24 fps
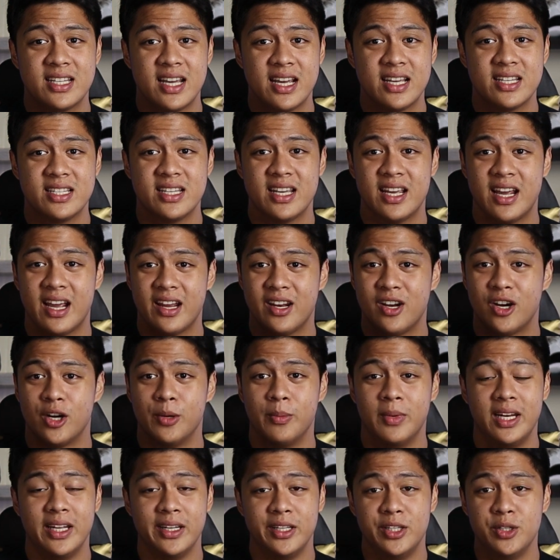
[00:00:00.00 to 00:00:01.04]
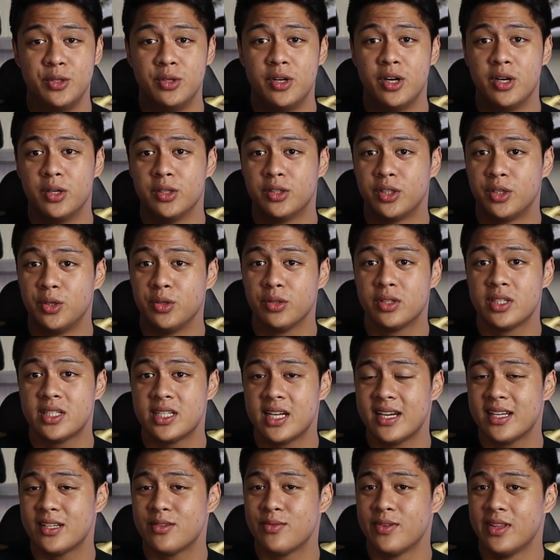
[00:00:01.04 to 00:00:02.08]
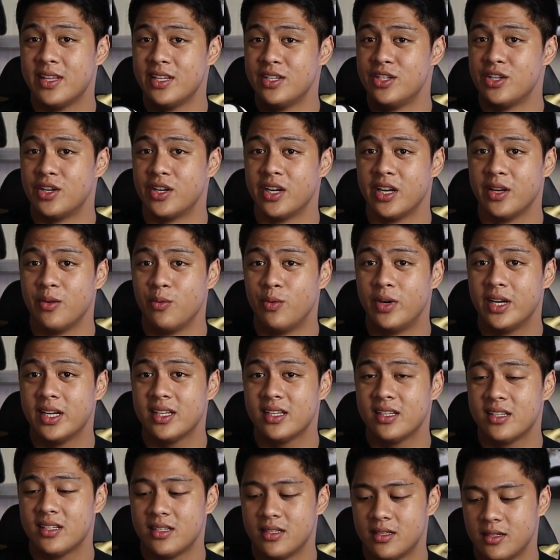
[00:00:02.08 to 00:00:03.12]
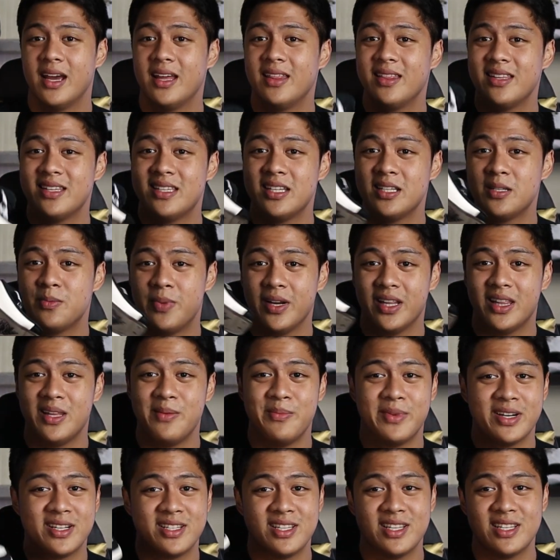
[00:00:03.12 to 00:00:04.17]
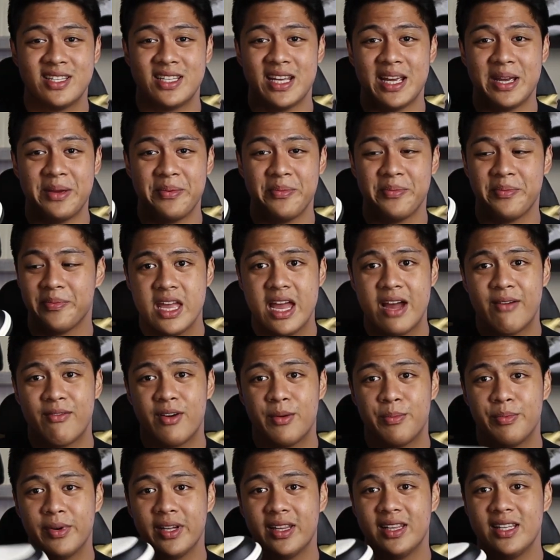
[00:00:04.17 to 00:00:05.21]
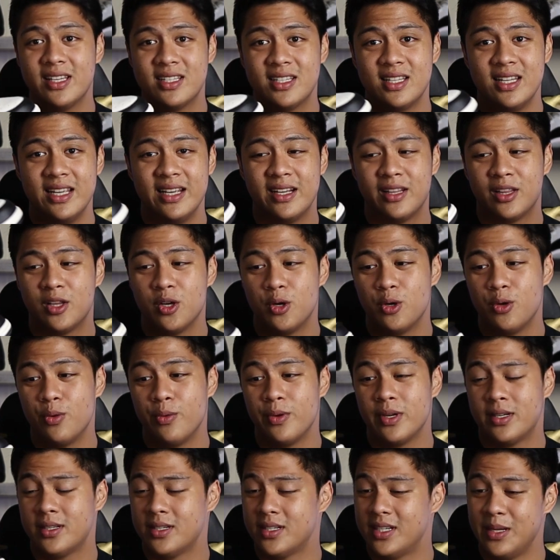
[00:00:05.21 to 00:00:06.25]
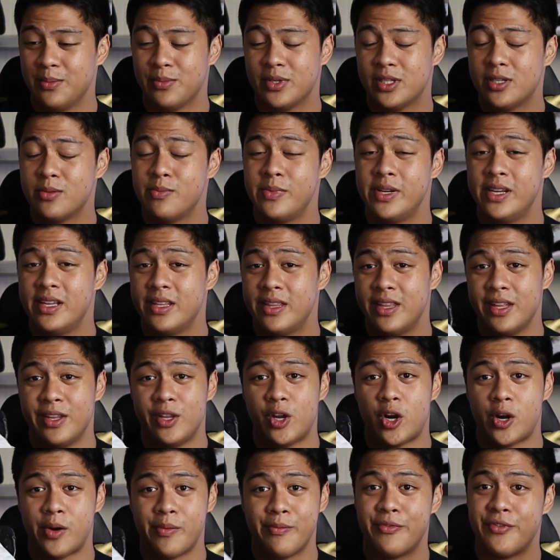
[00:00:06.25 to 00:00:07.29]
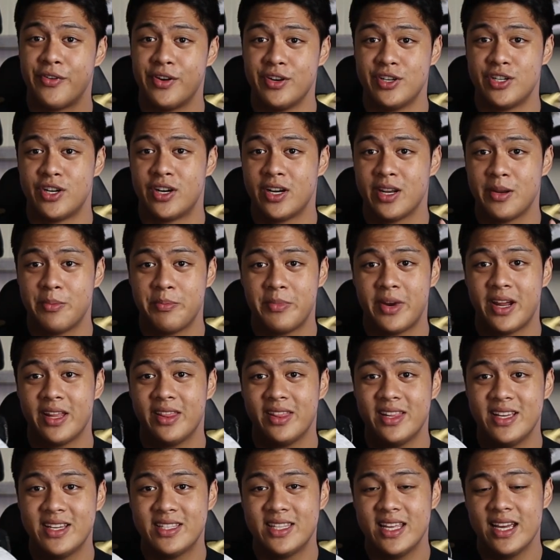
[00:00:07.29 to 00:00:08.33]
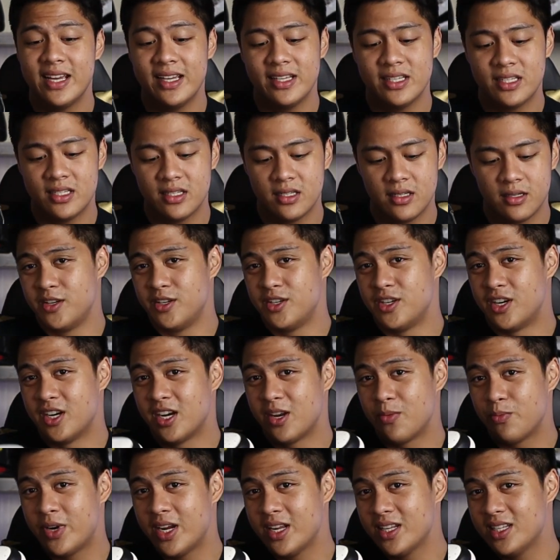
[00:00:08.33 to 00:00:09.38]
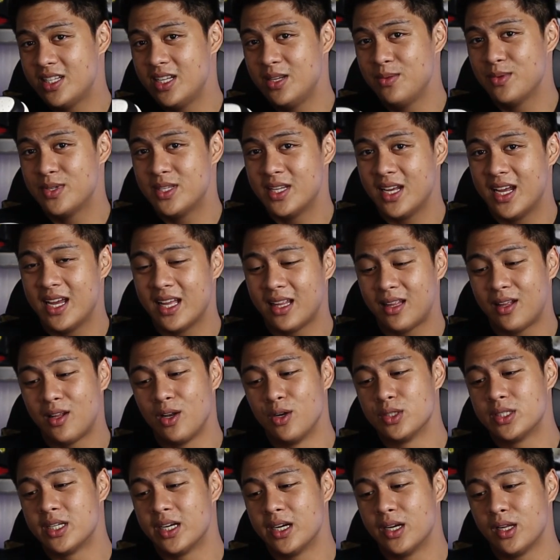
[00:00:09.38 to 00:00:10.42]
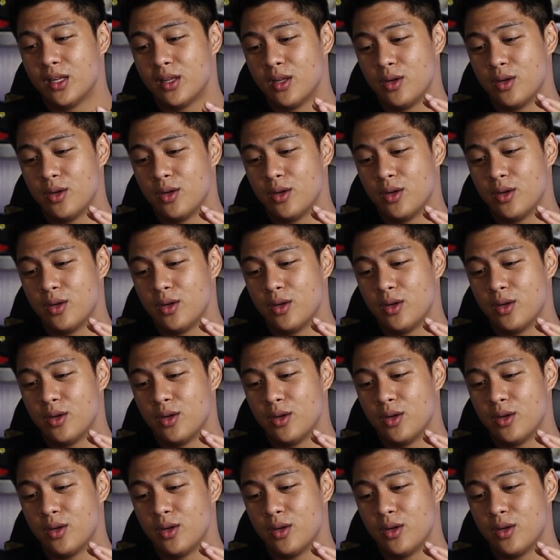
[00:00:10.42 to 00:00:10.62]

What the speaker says: sizing, I normally do go true to size with the Jordan 1s. And this is pretty much the same. You have a pretty sleek toe, which seems to be the norm for Jordan brand these days. Jordan brand seems to get closer and